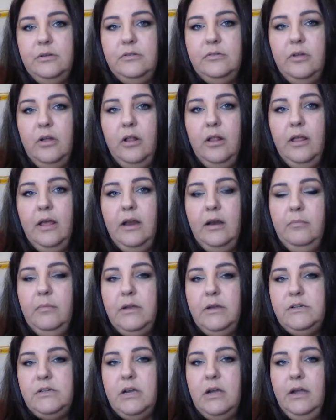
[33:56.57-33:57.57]
assault at a
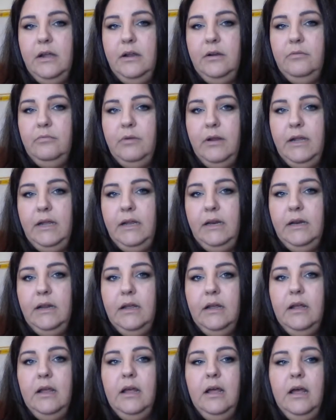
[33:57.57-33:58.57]
much higher rate,
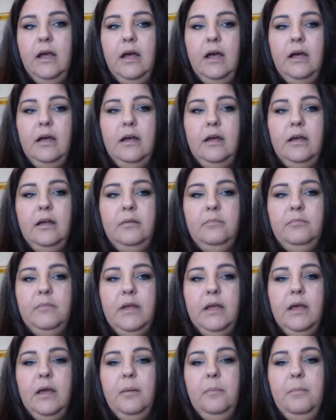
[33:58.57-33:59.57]

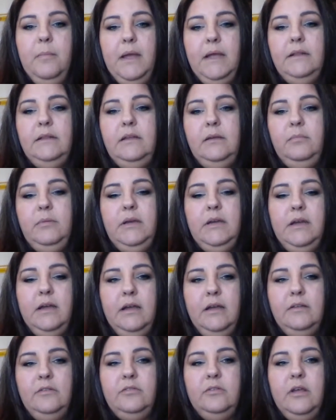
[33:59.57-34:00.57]
mainly
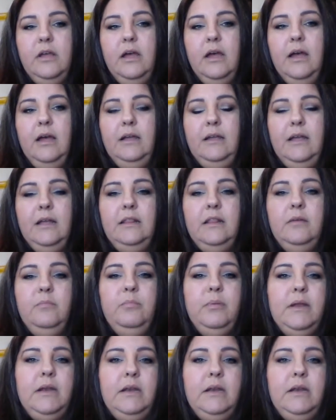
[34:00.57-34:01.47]
because, again,